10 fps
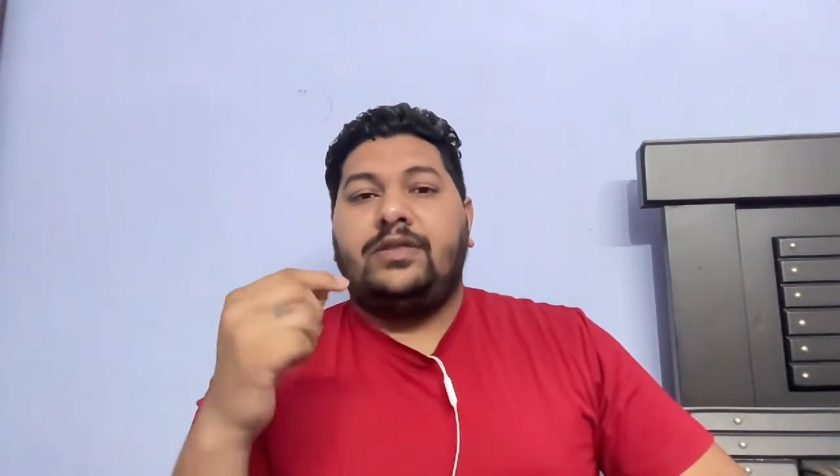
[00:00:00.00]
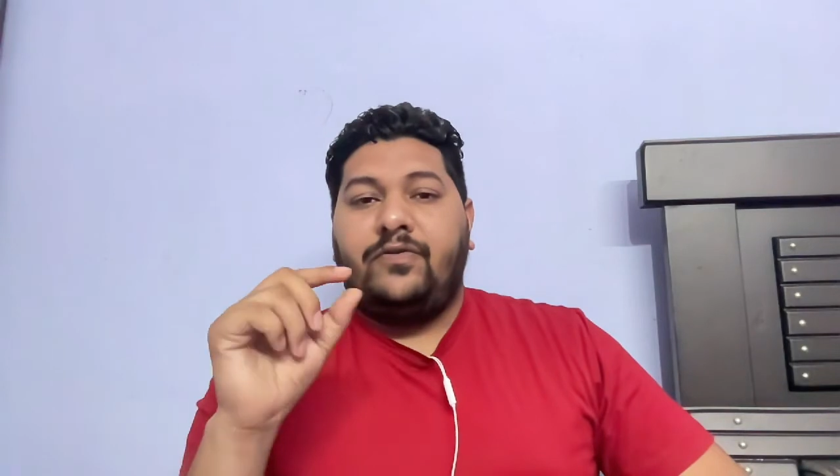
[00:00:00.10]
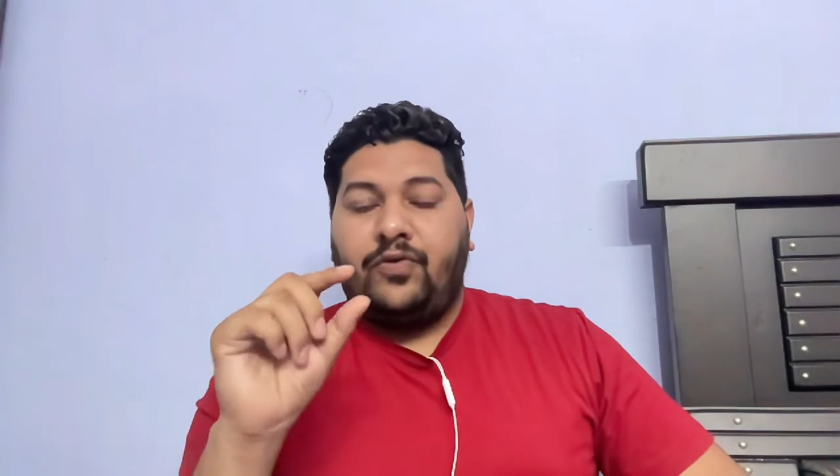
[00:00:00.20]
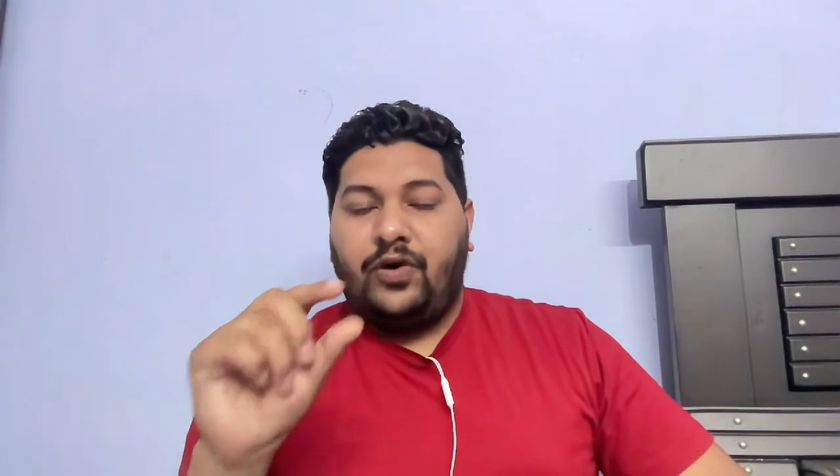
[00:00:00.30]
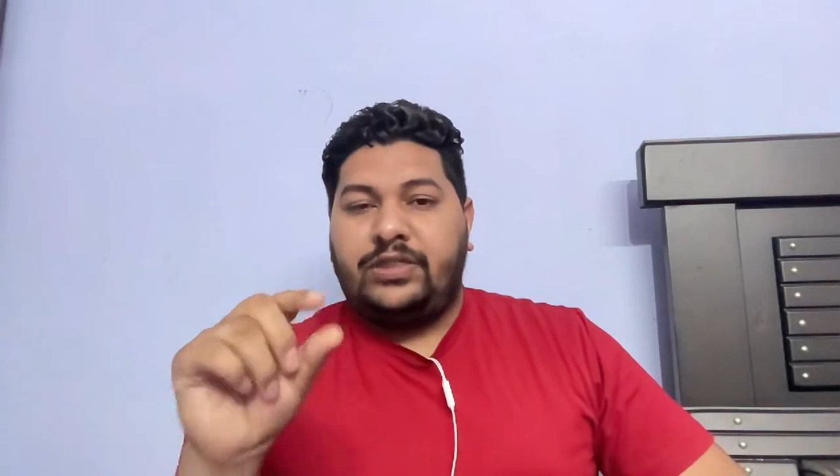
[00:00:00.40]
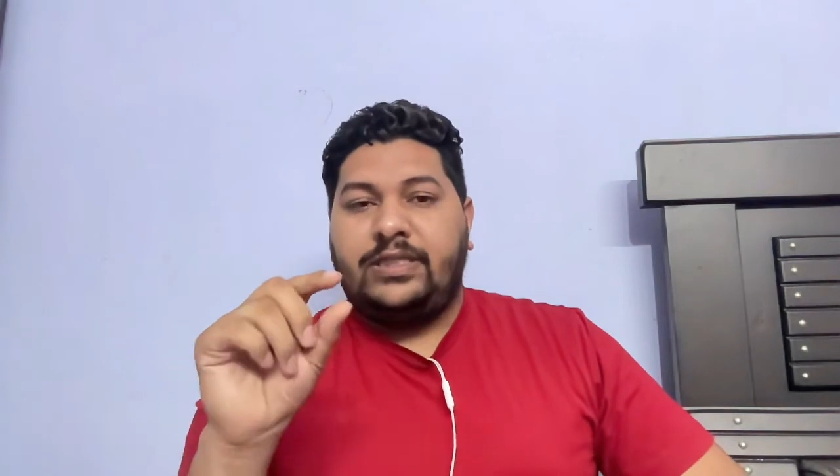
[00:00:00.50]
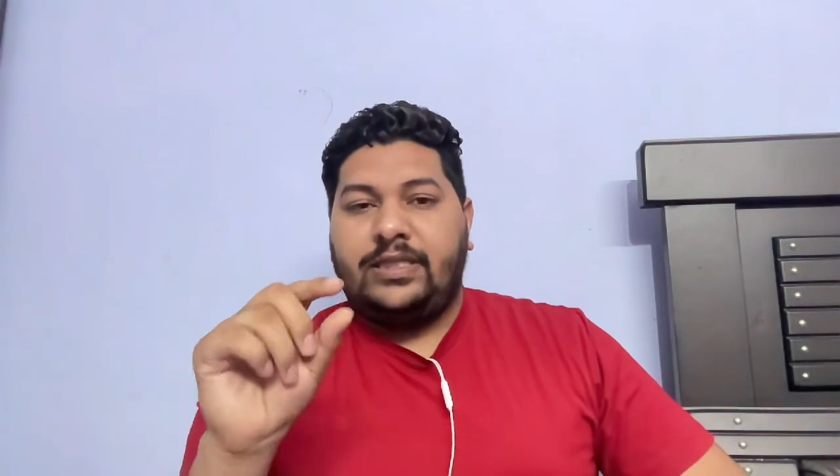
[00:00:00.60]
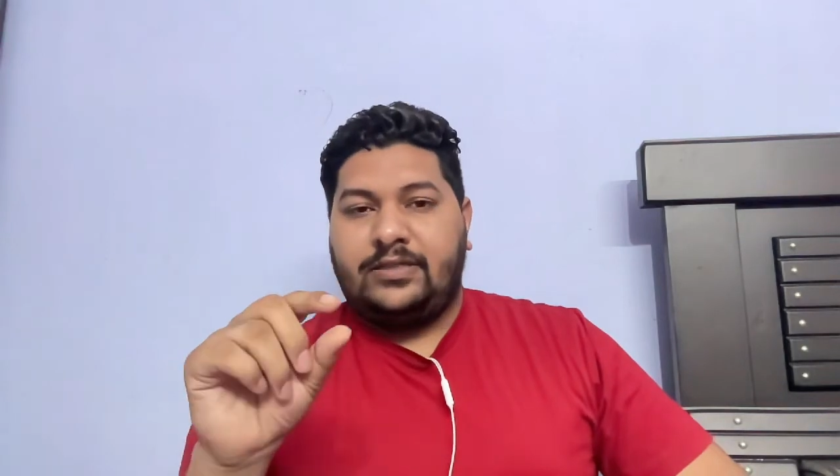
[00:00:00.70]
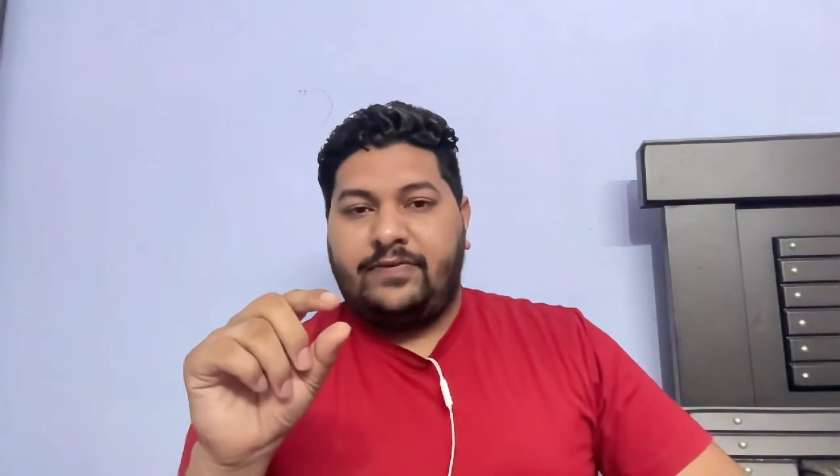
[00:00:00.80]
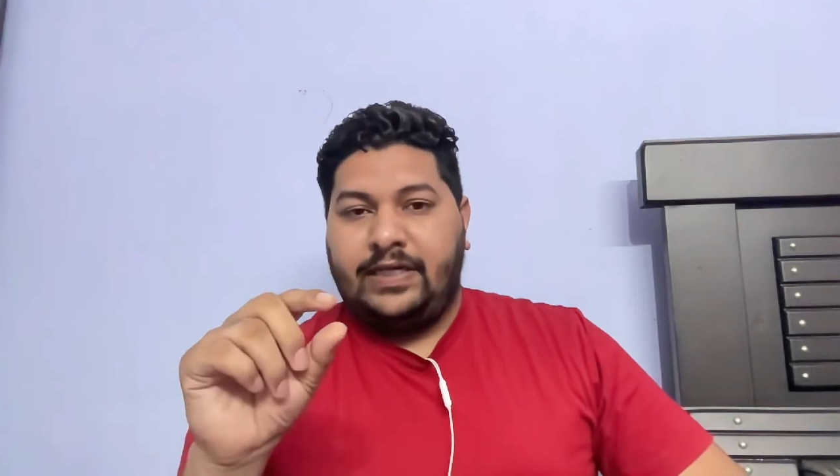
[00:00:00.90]
watch
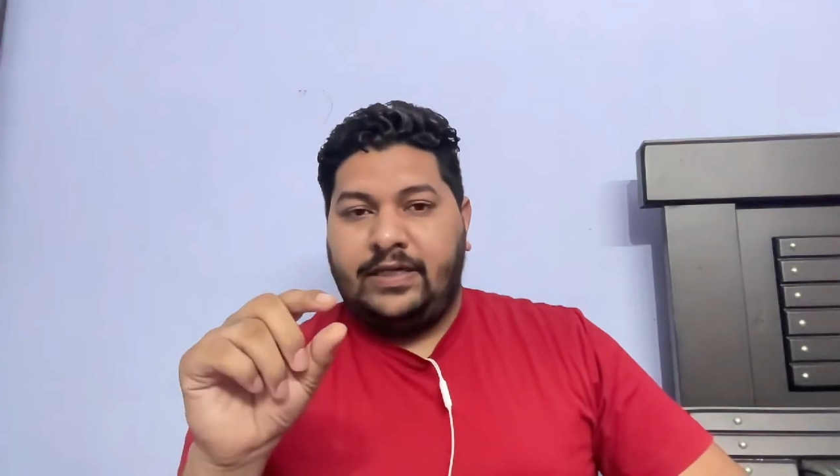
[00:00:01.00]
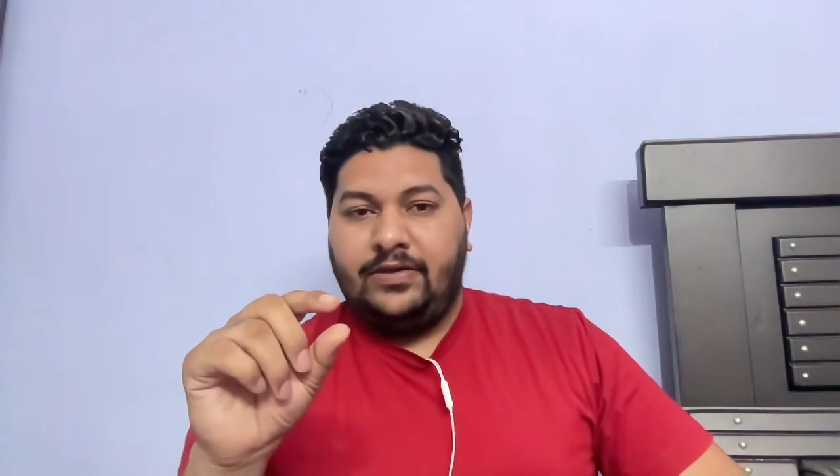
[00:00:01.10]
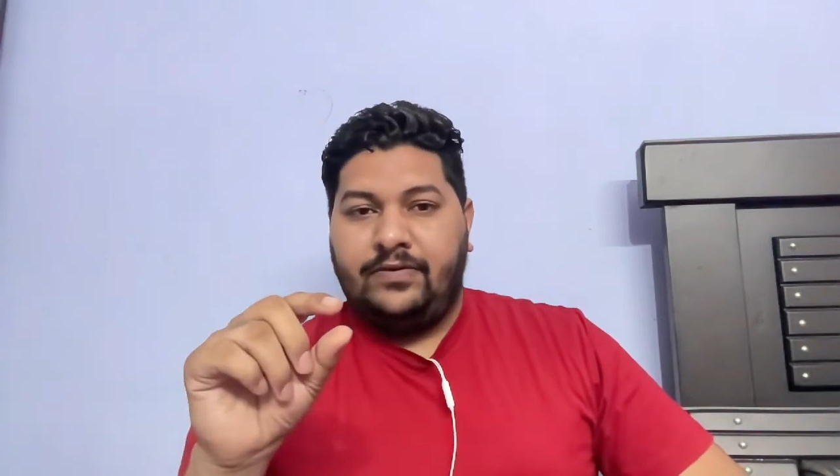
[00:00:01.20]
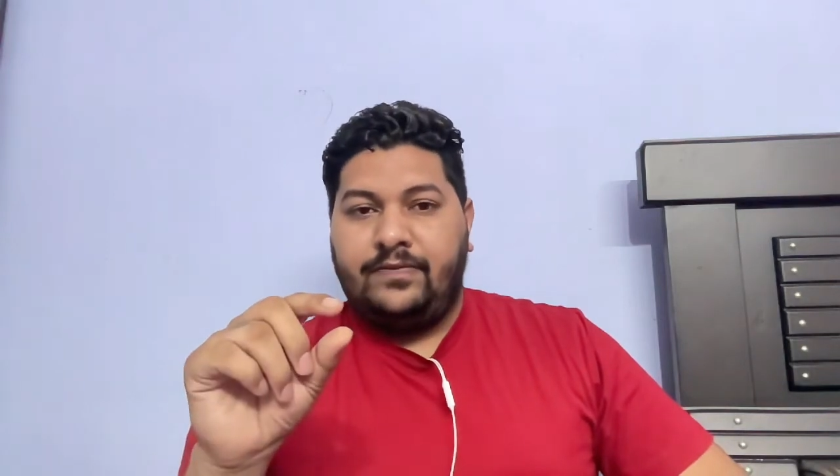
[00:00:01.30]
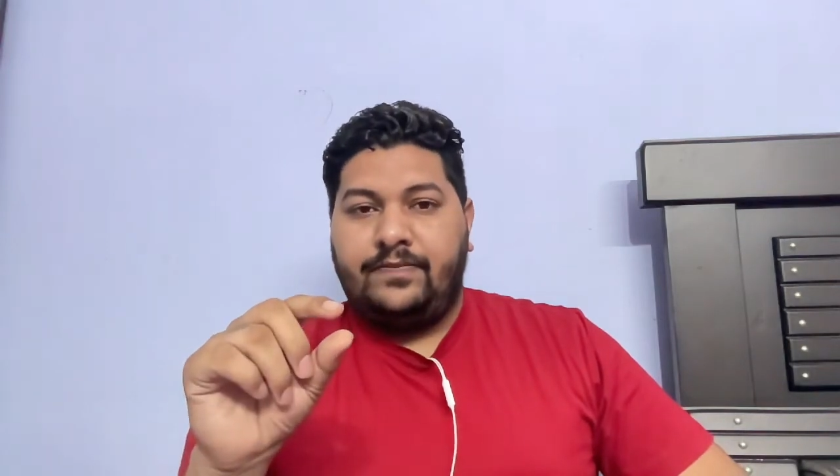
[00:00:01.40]
this video.